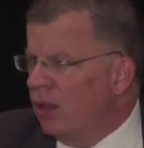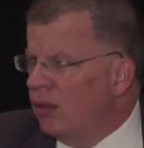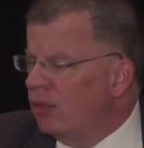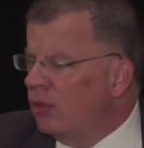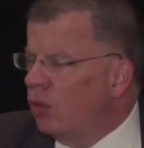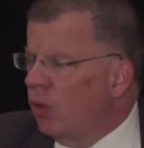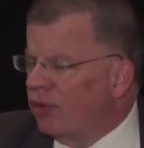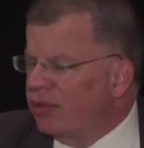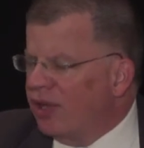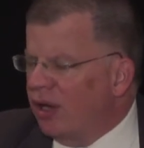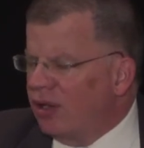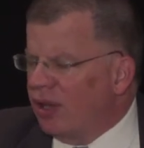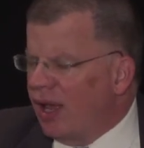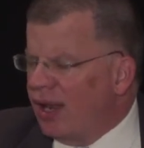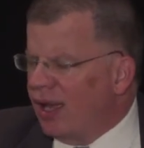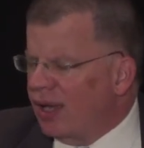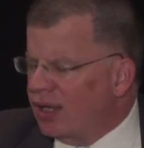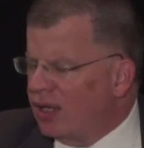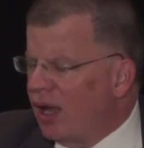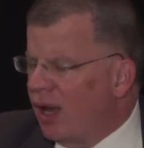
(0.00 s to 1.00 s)
The North
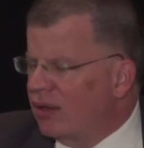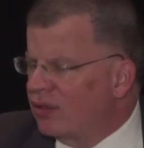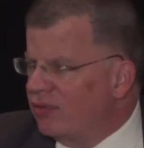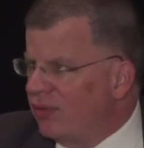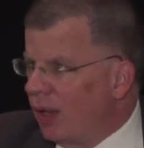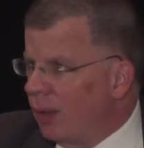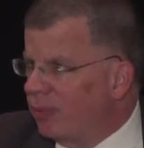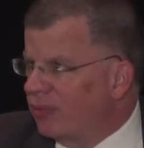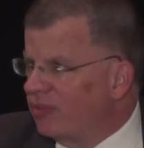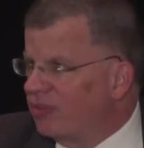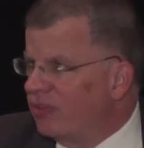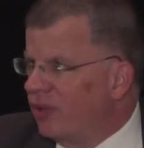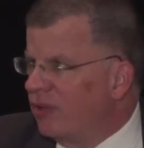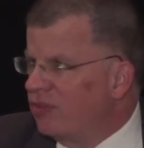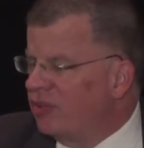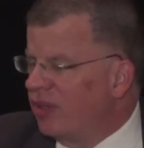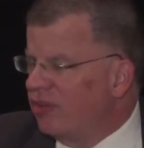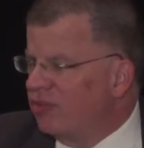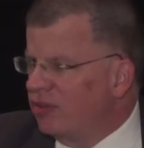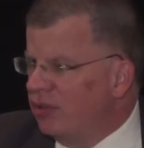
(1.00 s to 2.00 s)
Carolina Economic Developers
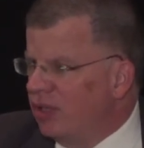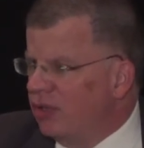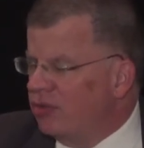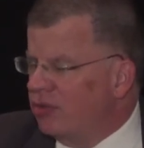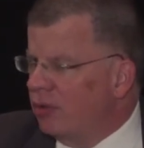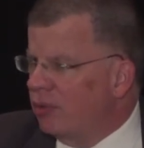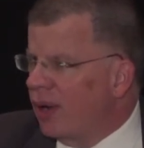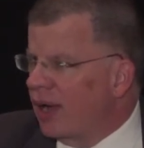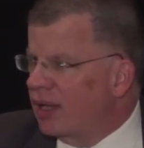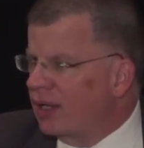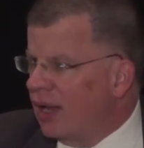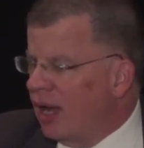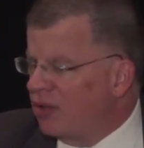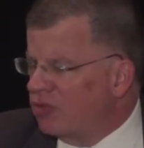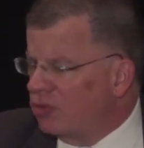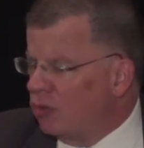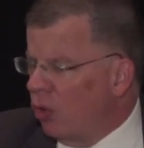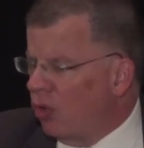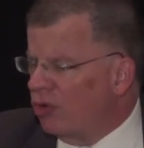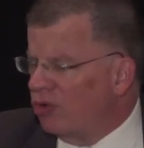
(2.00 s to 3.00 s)
Association this year
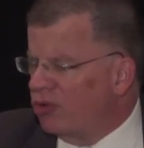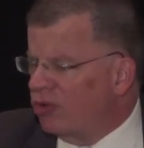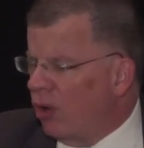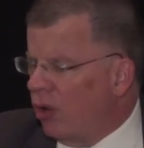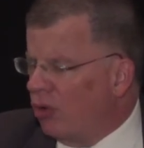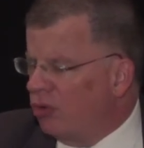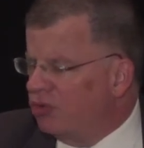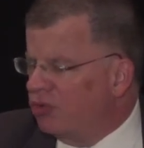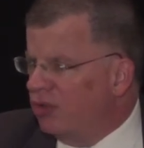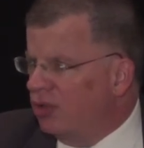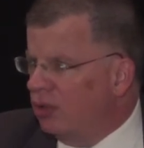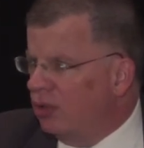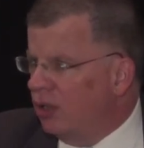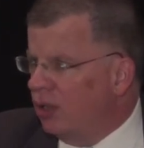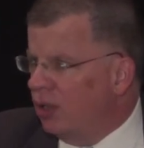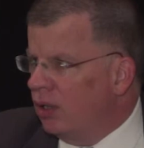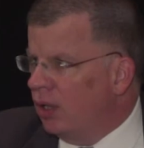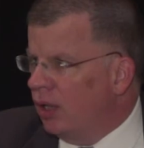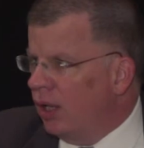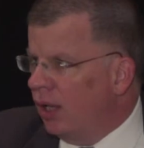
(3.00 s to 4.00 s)
recognized Norris Tolson
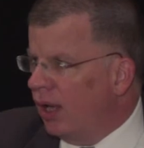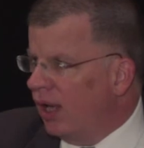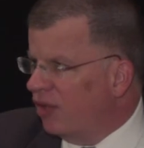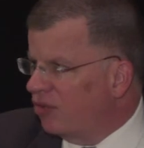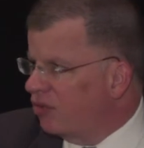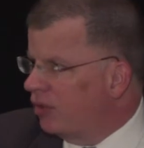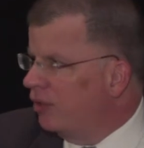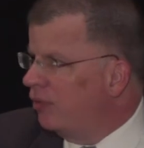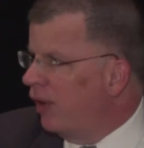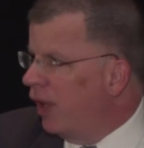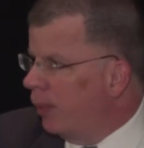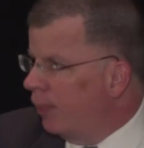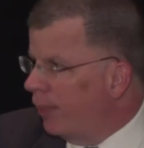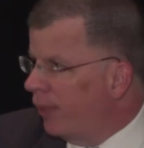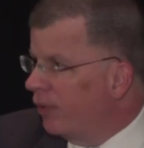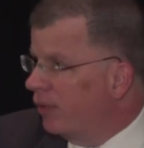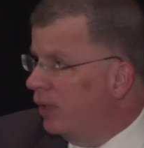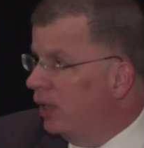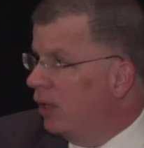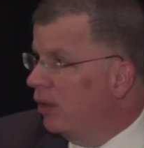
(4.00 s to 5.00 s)
as the
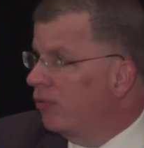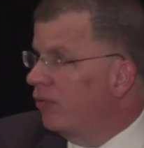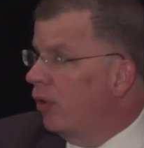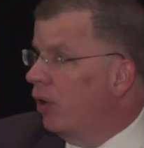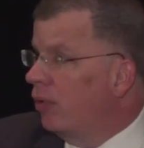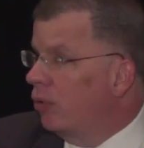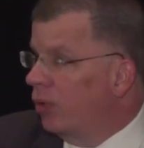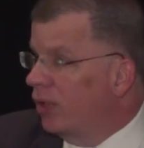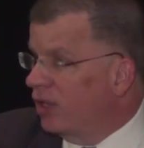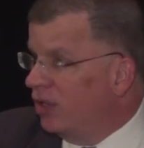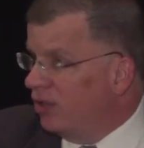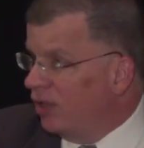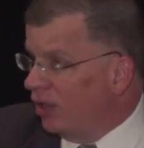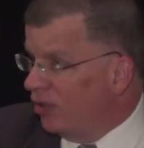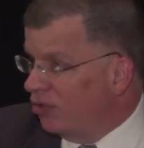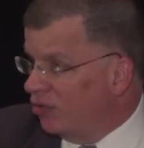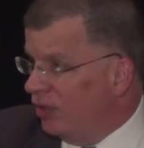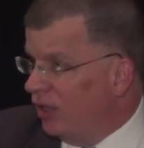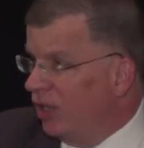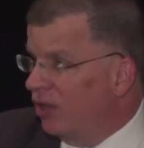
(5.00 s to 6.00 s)
Developer of the Year for all the work he's done
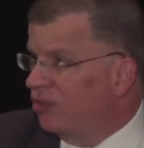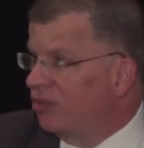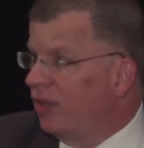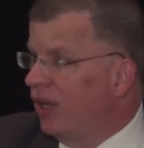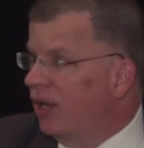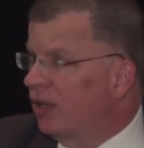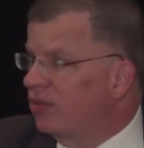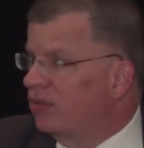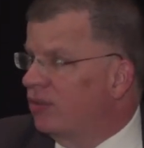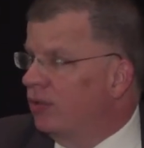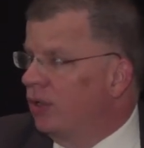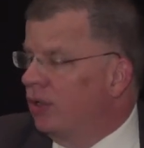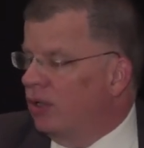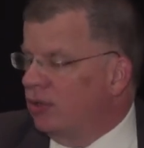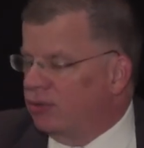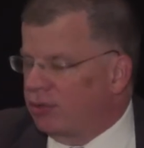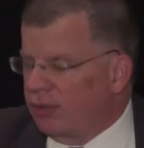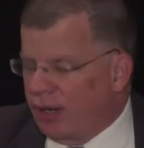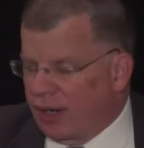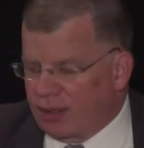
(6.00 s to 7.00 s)
on CSX,
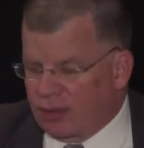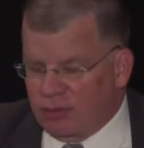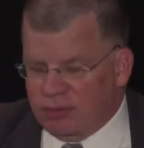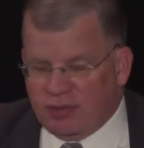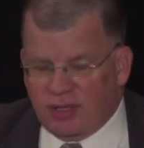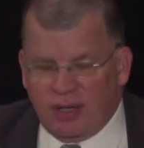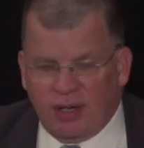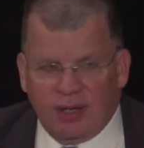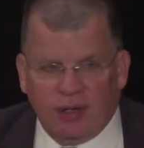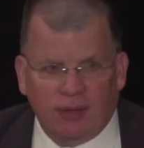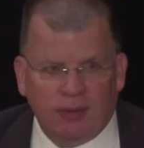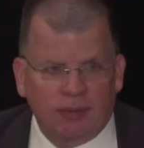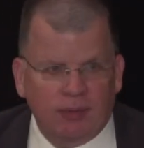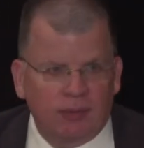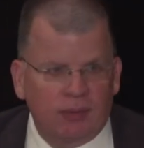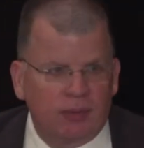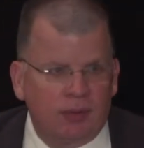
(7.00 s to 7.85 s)
on Triangle Tyre,